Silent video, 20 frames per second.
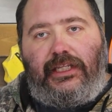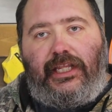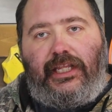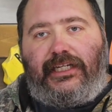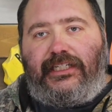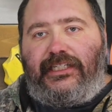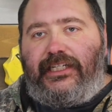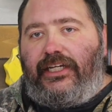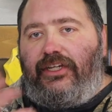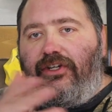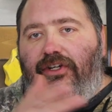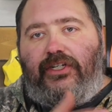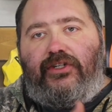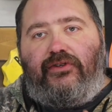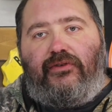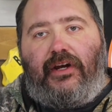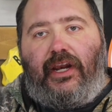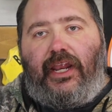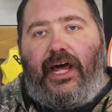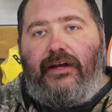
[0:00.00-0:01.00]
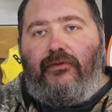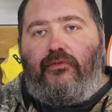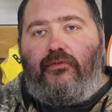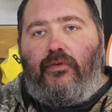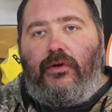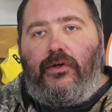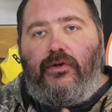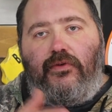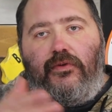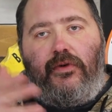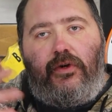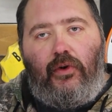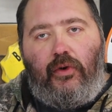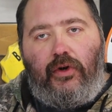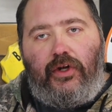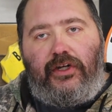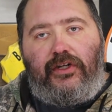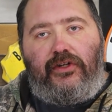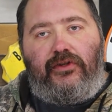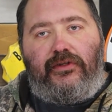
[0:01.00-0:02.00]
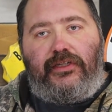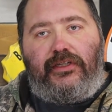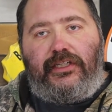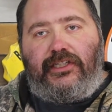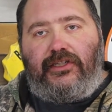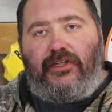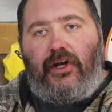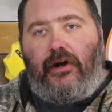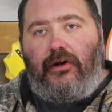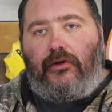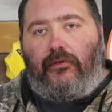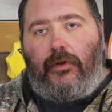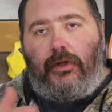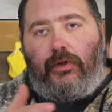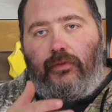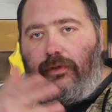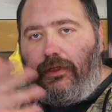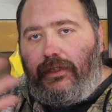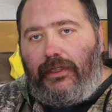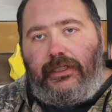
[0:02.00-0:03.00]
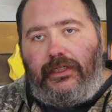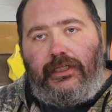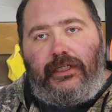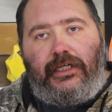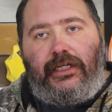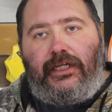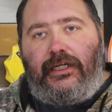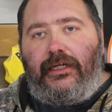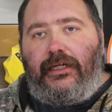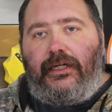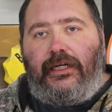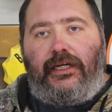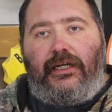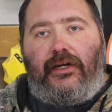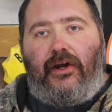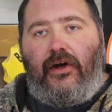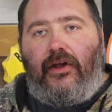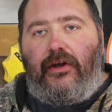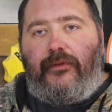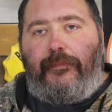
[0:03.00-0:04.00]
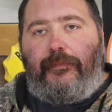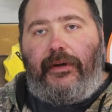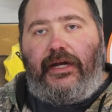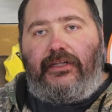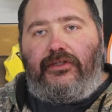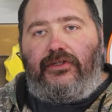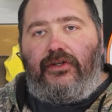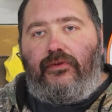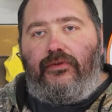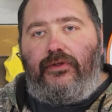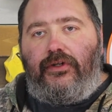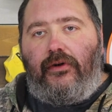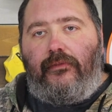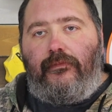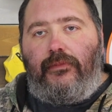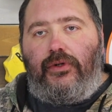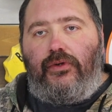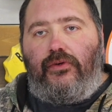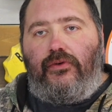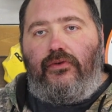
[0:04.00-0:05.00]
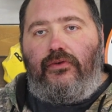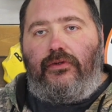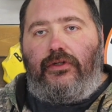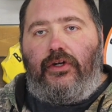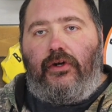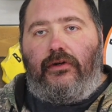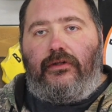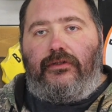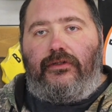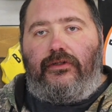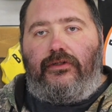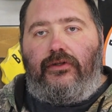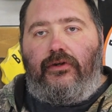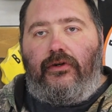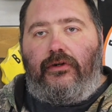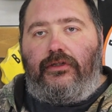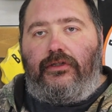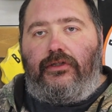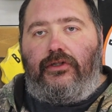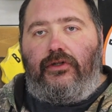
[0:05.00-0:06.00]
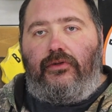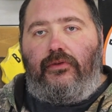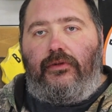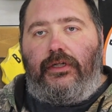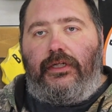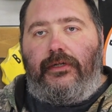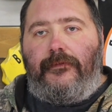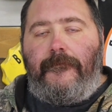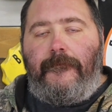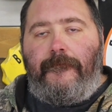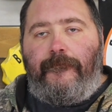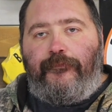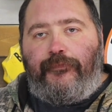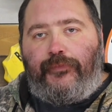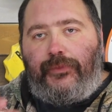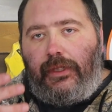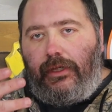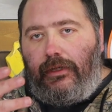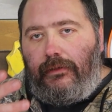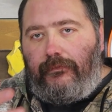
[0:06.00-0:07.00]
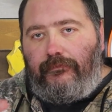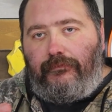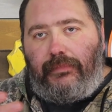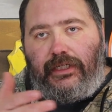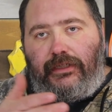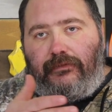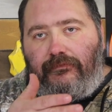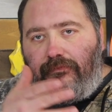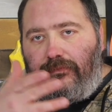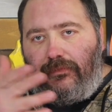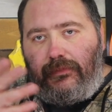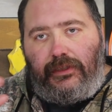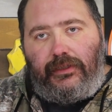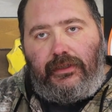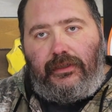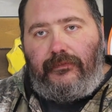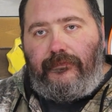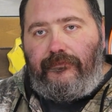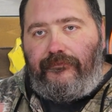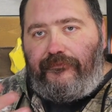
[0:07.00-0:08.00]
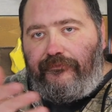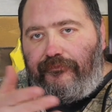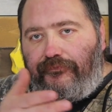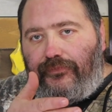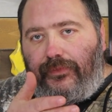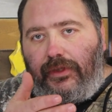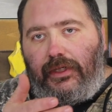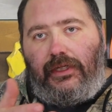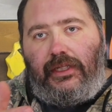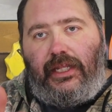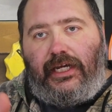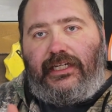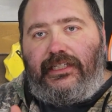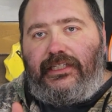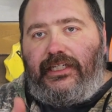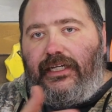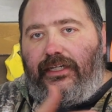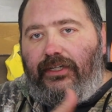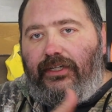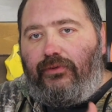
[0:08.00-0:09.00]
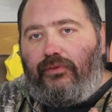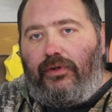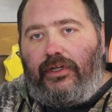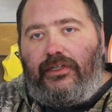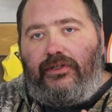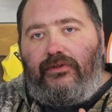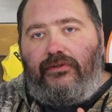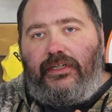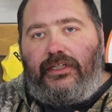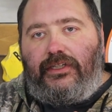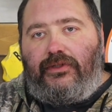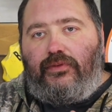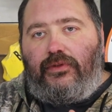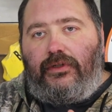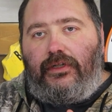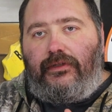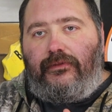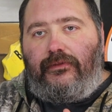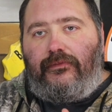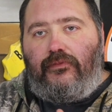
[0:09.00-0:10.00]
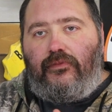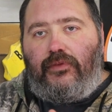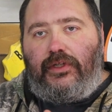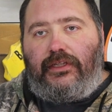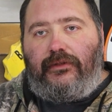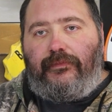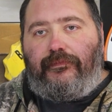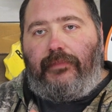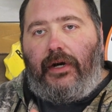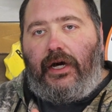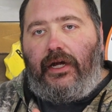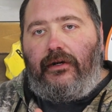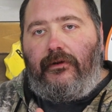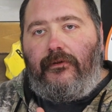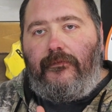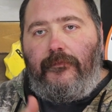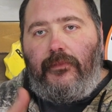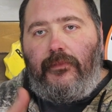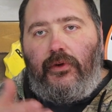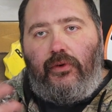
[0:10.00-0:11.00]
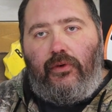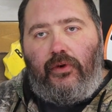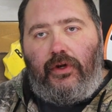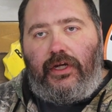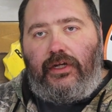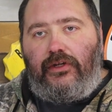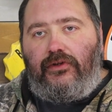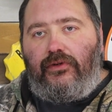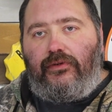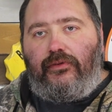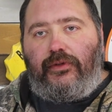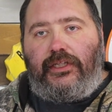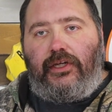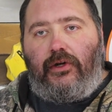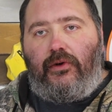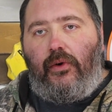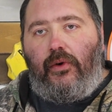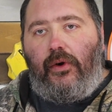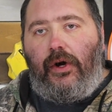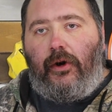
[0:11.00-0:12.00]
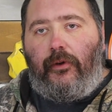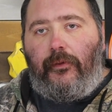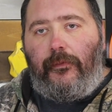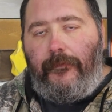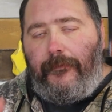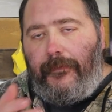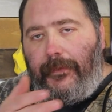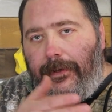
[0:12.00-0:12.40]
Like I say, you could do light roux or you could do this dark roux. It all depends on your mood, you're doing. But like I say, you want to do this one with the butter or you can do it with the oil.